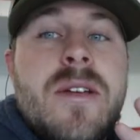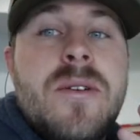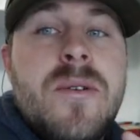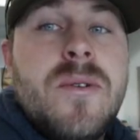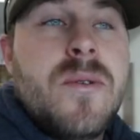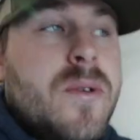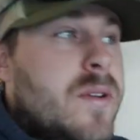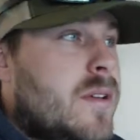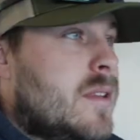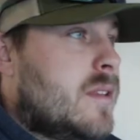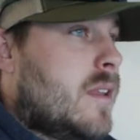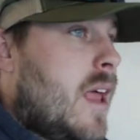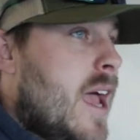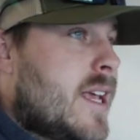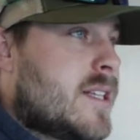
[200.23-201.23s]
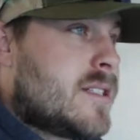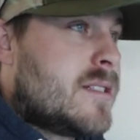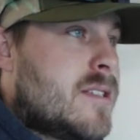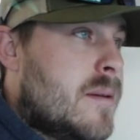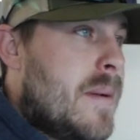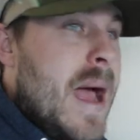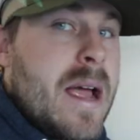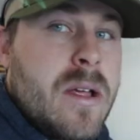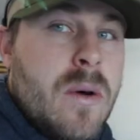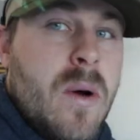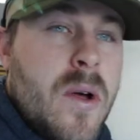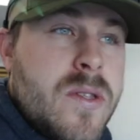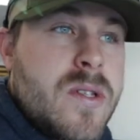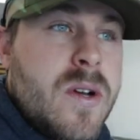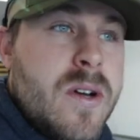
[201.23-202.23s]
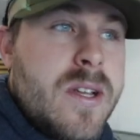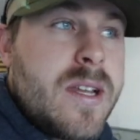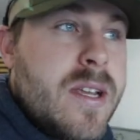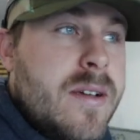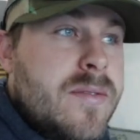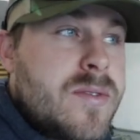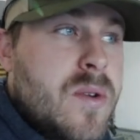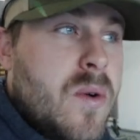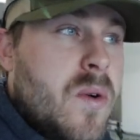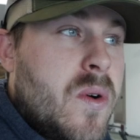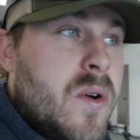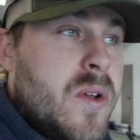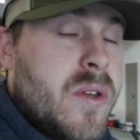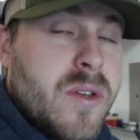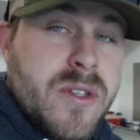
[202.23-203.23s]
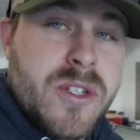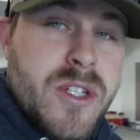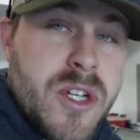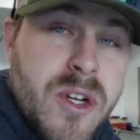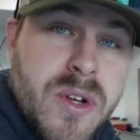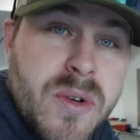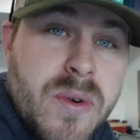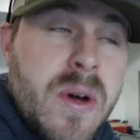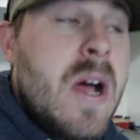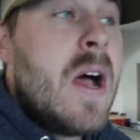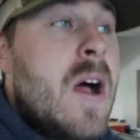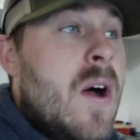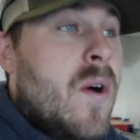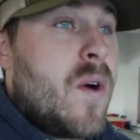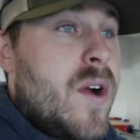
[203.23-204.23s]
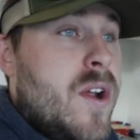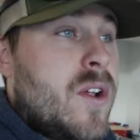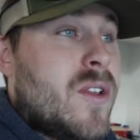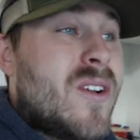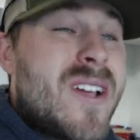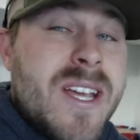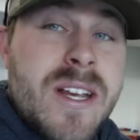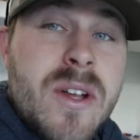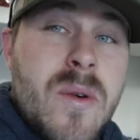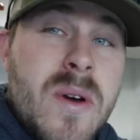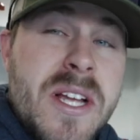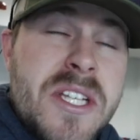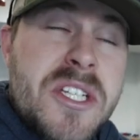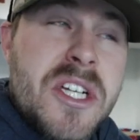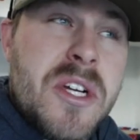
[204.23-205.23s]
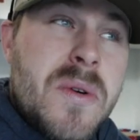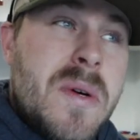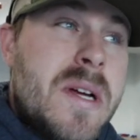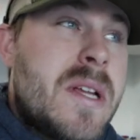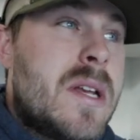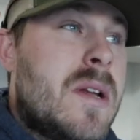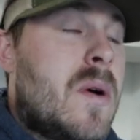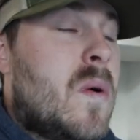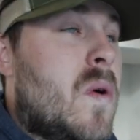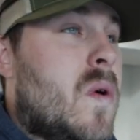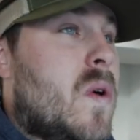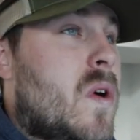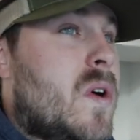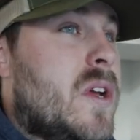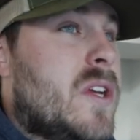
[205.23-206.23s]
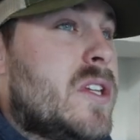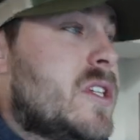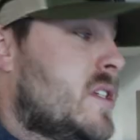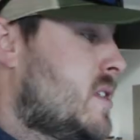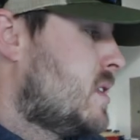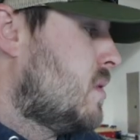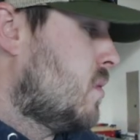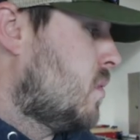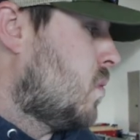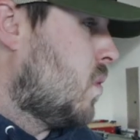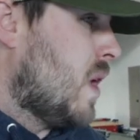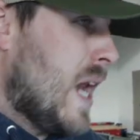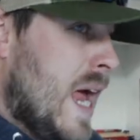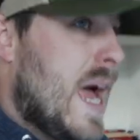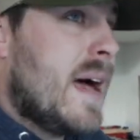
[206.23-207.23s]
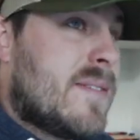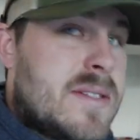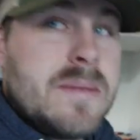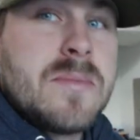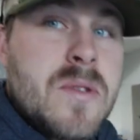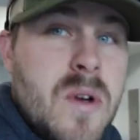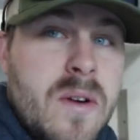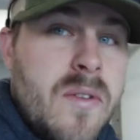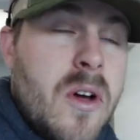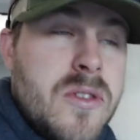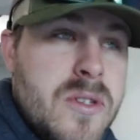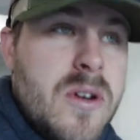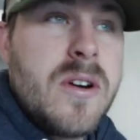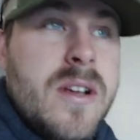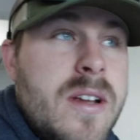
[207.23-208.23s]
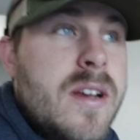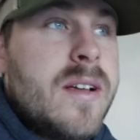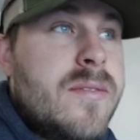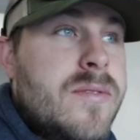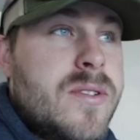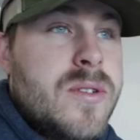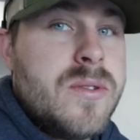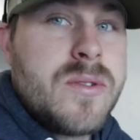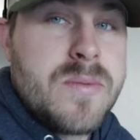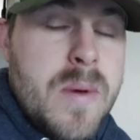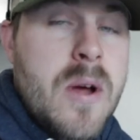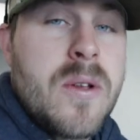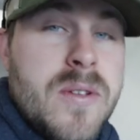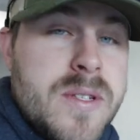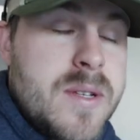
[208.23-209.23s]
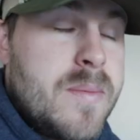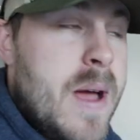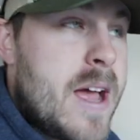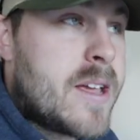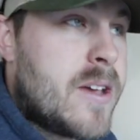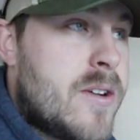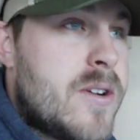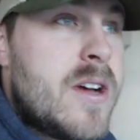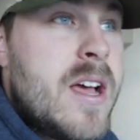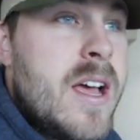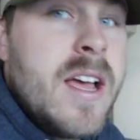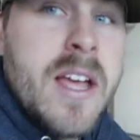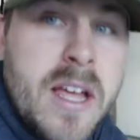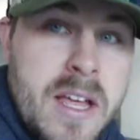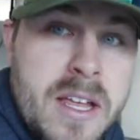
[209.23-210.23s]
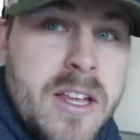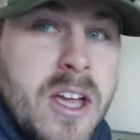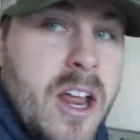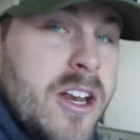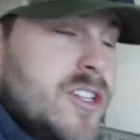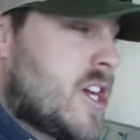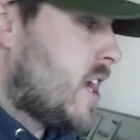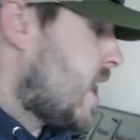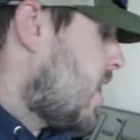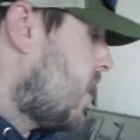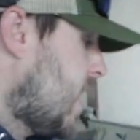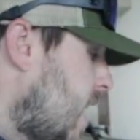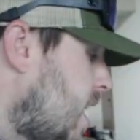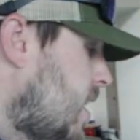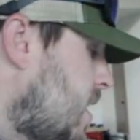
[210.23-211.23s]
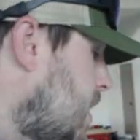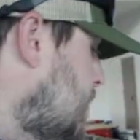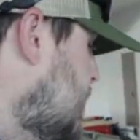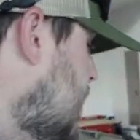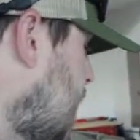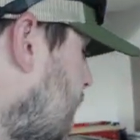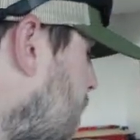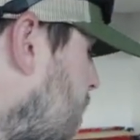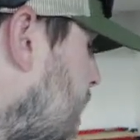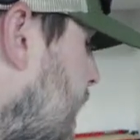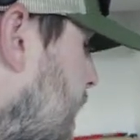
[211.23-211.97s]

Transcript: who likes tobacco alternatives, or you chew, or you're looking to quit chewing, or you just want to have some sort of alternative to smokeless tobacco, you ought to check out Canadips. They are